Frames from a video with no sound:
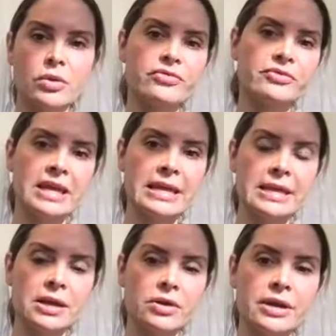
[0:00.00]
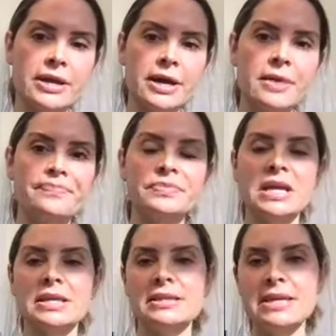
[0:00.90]
or flank area,
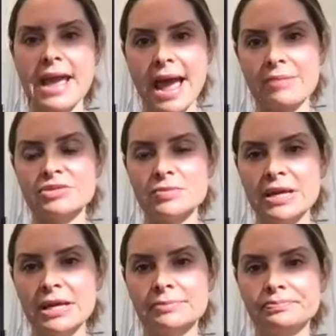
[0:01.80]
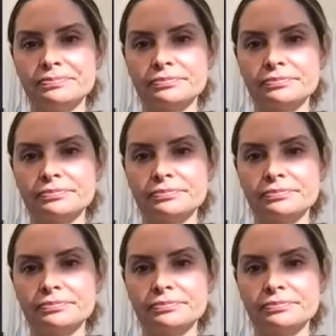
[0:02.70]
the abdomen,